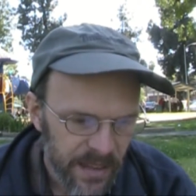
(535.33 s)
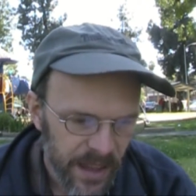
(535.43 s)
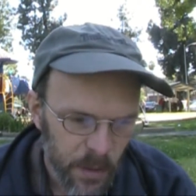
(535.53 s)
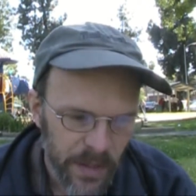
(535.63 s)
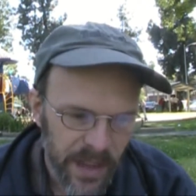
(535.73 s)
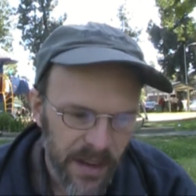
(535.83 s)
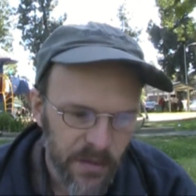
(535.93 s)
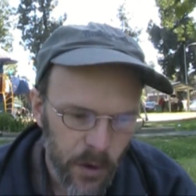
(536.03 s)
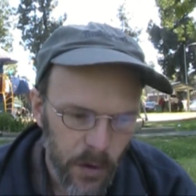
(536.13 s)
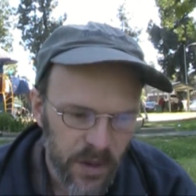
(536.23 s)
that when they
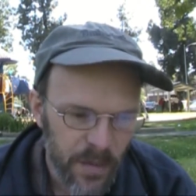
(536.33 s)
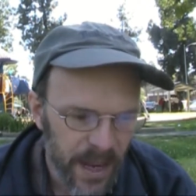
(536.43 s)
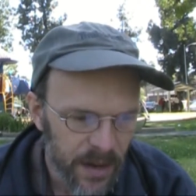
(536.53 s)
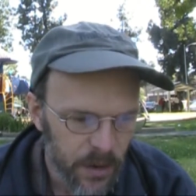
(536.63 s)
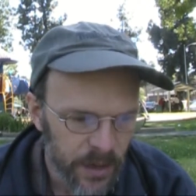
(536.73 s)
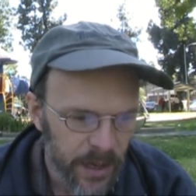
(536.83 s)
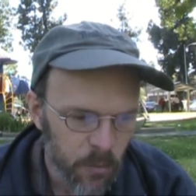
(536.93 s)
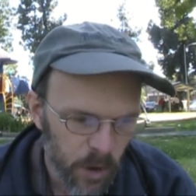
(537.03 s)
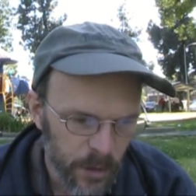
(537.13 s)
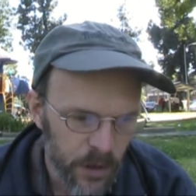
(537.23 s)
have grown to manhood
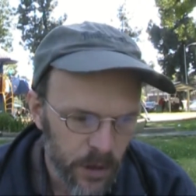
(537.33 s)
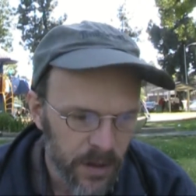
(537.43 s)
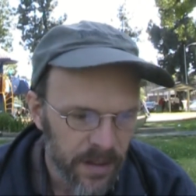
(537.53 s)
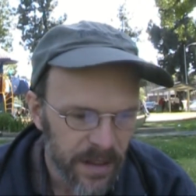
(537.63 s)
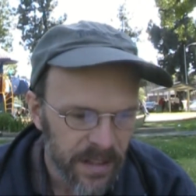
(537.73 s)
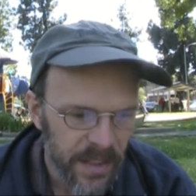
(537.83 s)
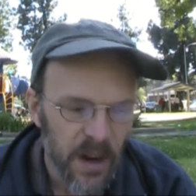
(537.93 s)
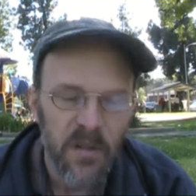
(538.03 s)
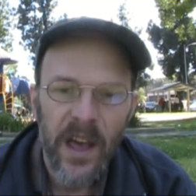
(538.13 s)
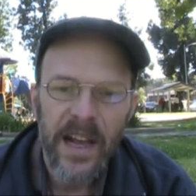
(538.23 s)
and womanhood,
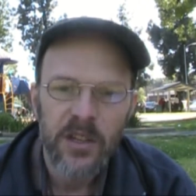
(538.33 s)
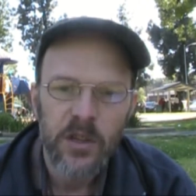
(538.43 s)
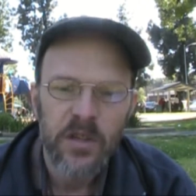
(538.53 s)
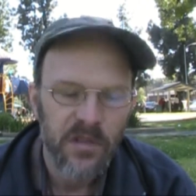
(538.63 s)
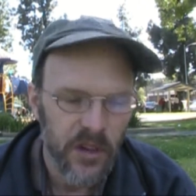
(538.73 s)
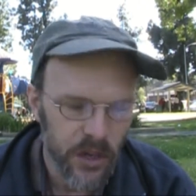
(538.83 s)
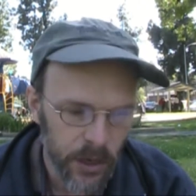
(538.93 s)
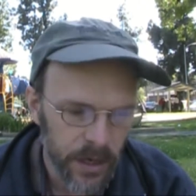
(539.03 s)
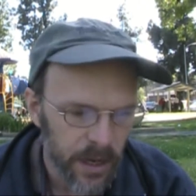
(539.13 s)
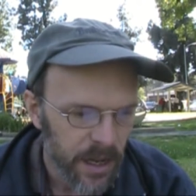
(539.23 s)
they are factors for
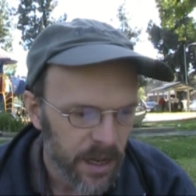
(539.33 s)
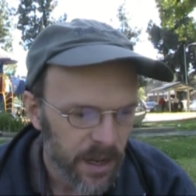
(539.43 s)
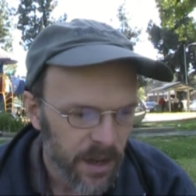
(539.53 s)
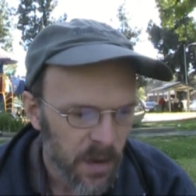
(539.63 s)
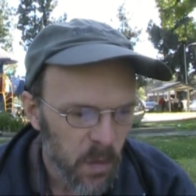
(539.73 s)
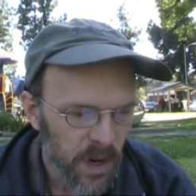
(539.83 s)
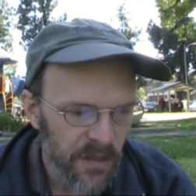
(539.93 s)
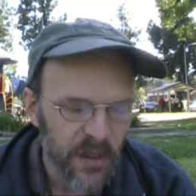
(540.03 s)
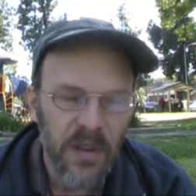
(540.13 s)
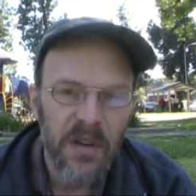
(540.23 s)
good,
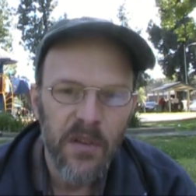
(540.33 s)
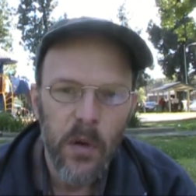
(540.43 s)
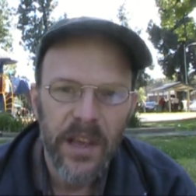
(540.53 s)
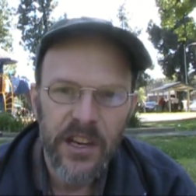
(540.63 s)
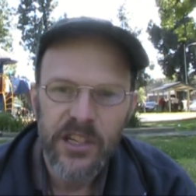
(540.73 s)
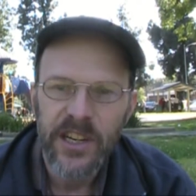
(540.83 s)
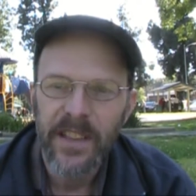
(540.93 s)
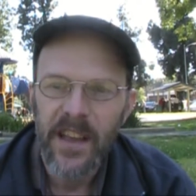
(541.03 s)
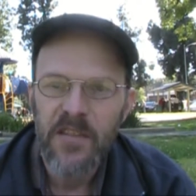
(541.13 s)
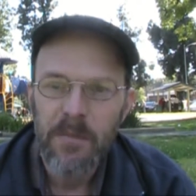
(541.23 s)
whatever their vocation
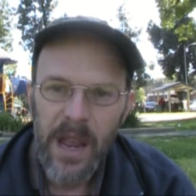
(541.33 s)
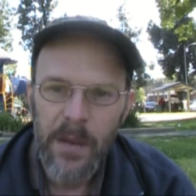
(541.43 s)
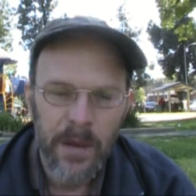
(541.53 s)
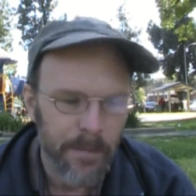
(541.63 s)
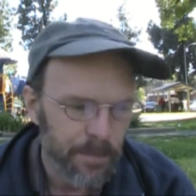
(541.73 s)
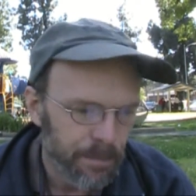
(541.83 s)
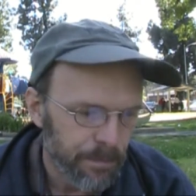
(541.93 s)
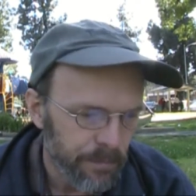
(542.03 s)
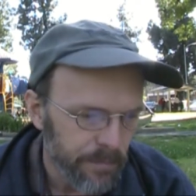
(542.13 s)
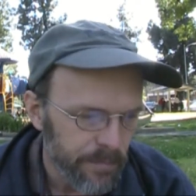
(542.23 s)
in life may be.
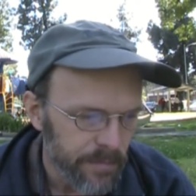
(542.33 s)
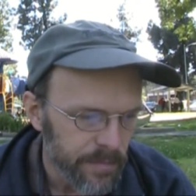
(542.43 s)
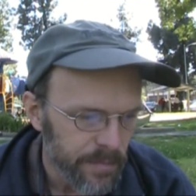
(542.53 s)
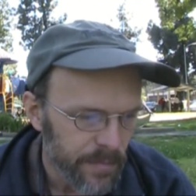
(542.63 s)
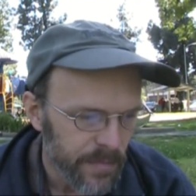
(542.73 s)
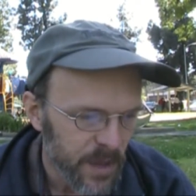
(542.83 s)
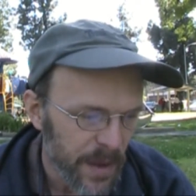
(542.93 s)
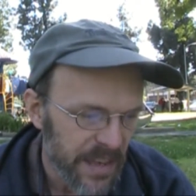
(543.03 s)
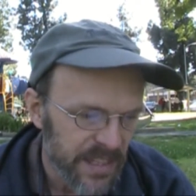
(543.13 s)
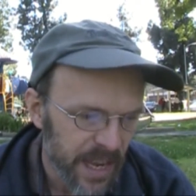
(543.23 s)
You
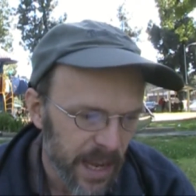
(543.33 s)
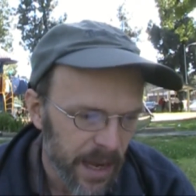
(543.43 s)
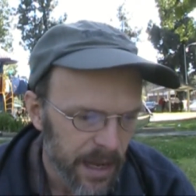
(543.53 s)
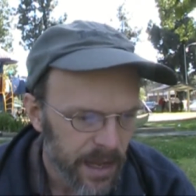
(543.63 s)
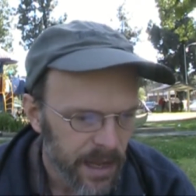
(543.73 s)
may say,